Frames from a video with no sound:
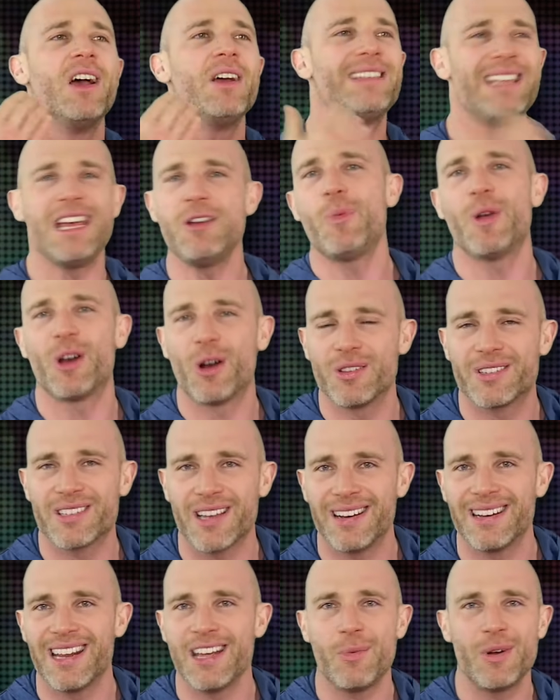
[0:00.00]
did win on
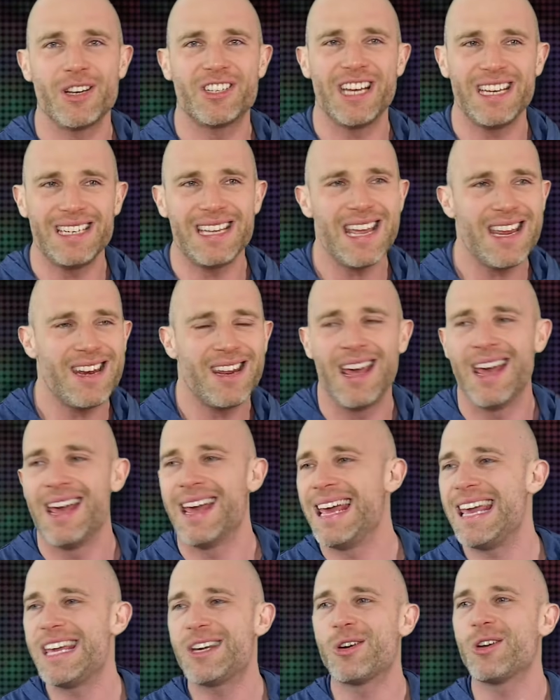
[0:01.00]
Sunday, which he did,
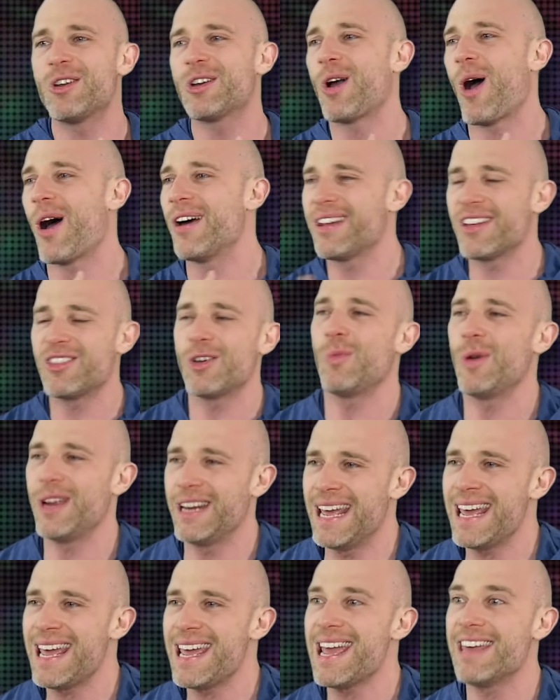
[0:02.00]
he could have got another win
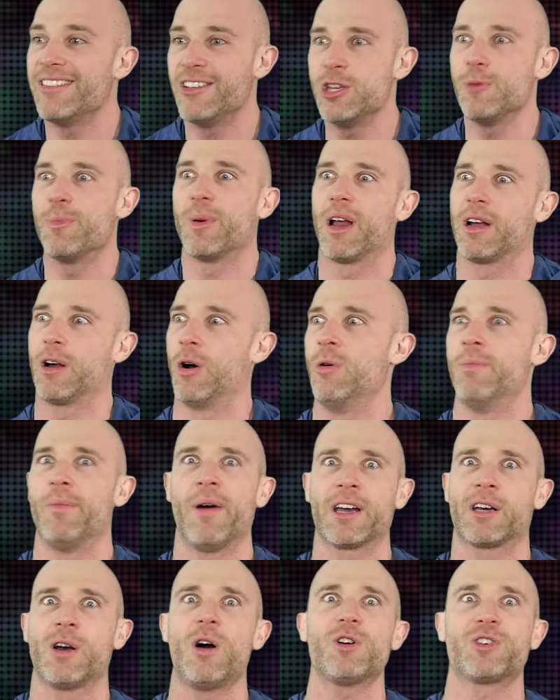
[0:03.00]
here, and then he'd be like, oh my
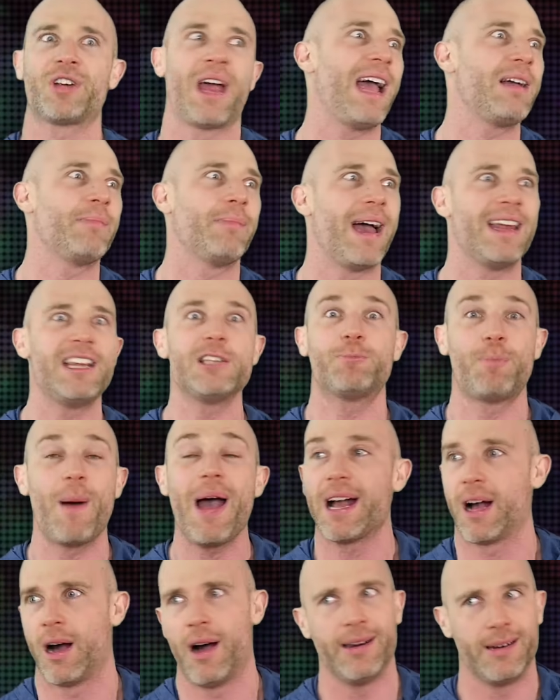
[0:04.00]
gosh, Hangman is
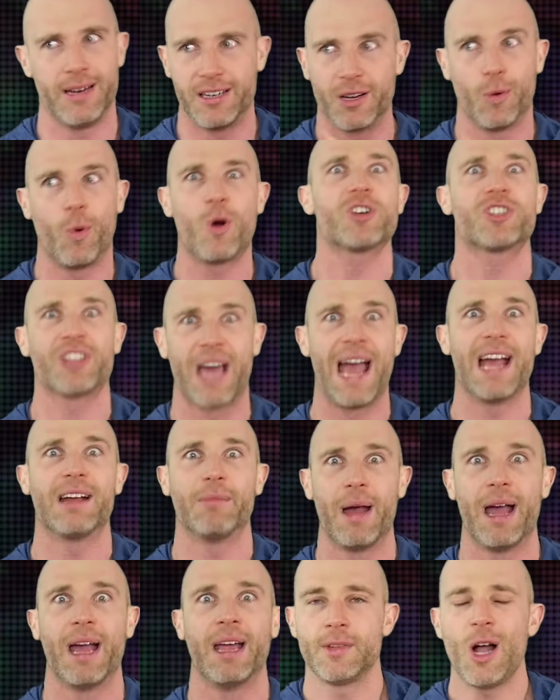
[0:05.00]
back, I need to watch the
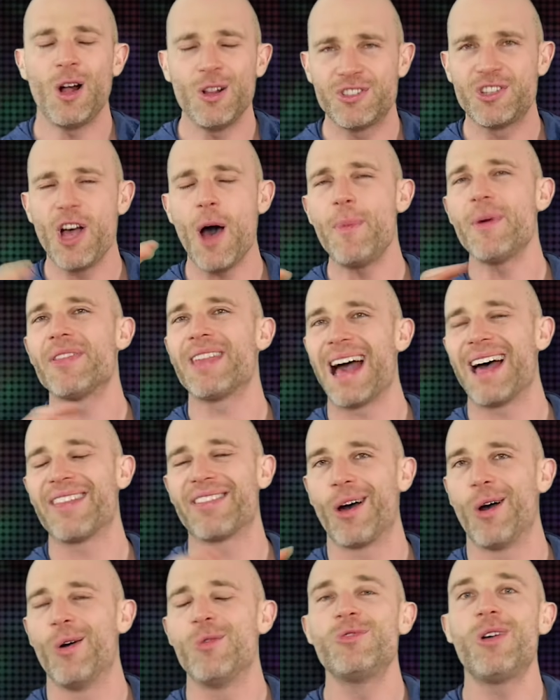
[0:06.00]
Hangman. On top of that
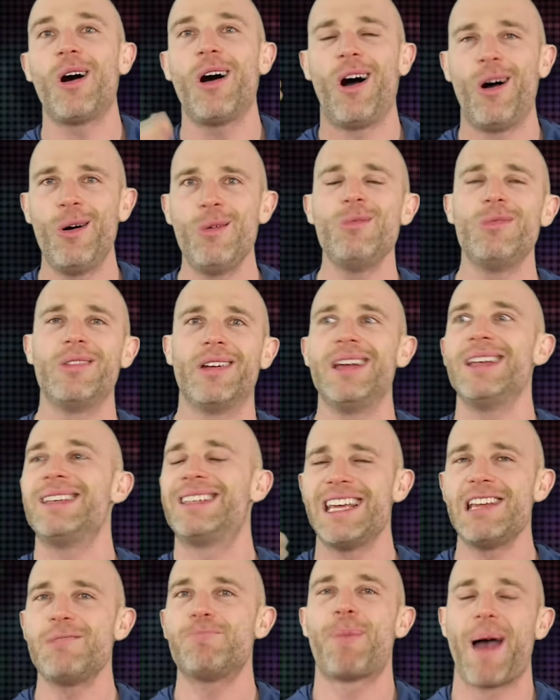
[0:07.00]
though, not only
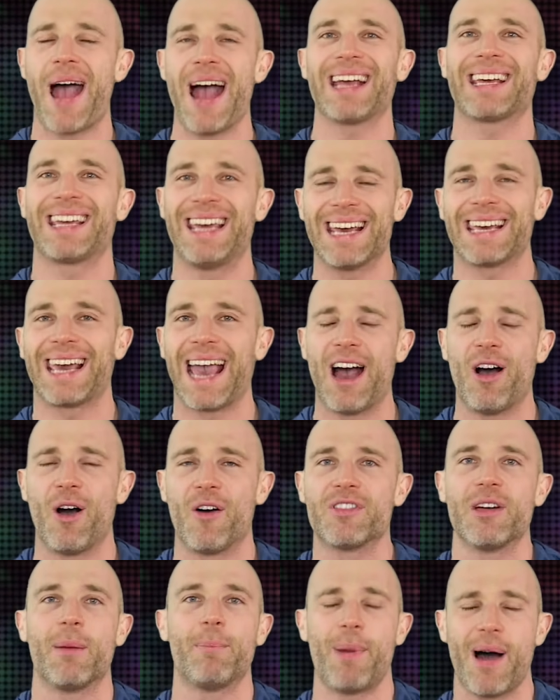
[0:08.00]
did Pac kick out of
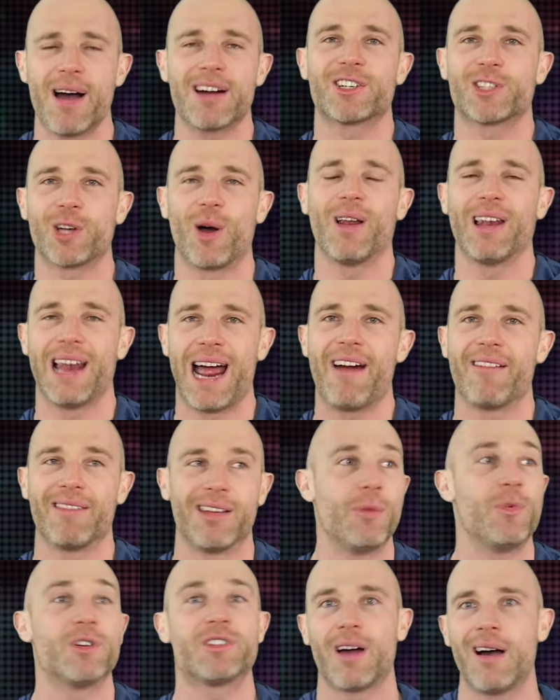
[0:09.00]
the Buckshot Lariat,
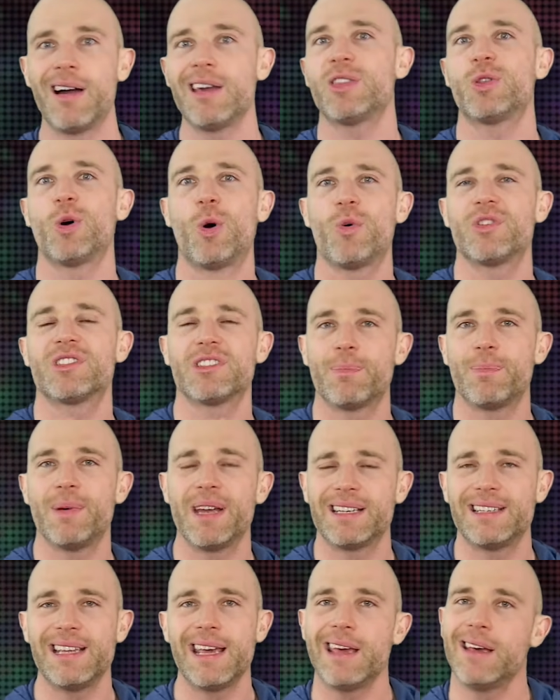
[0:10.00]
which I thought was a big
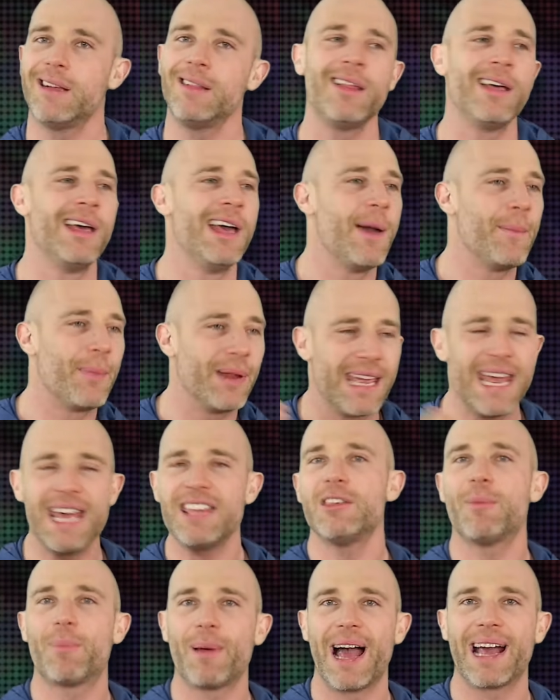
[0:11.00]
deal, but he hit
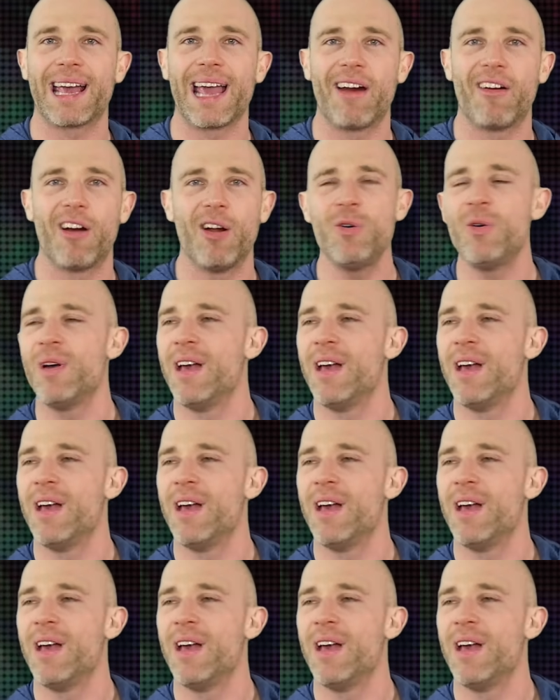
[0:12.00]
the Black Arrow,